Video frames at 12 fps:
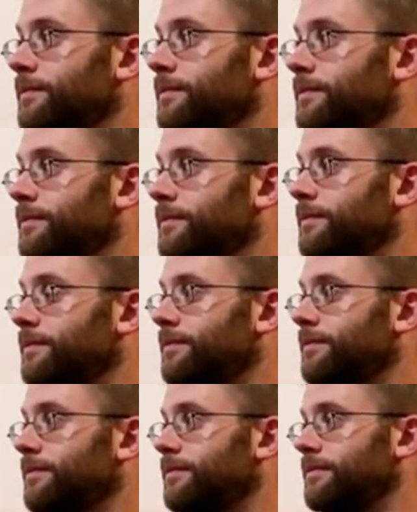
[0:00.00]

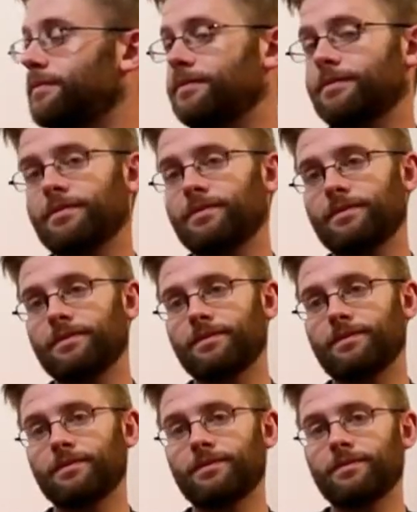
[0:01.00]

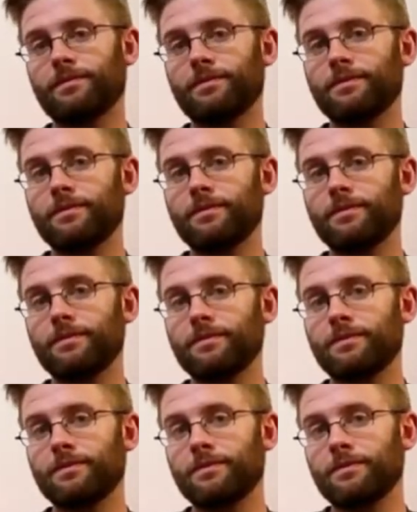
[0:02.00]

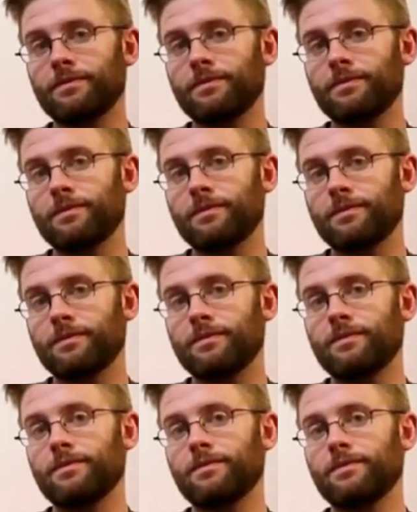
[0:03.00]

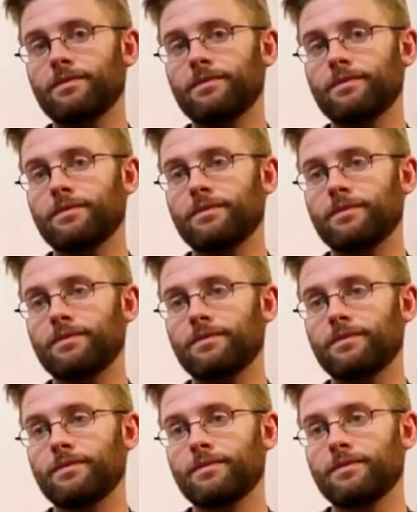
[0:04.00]

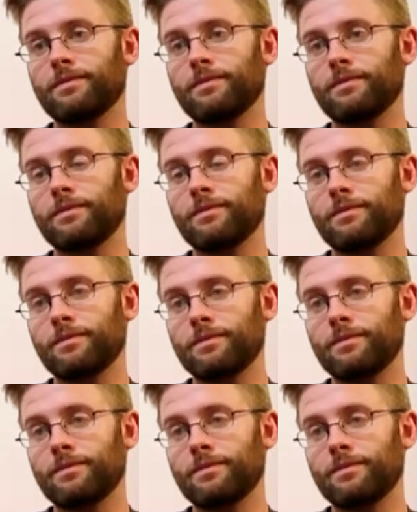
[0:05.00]
The person shown says nothing.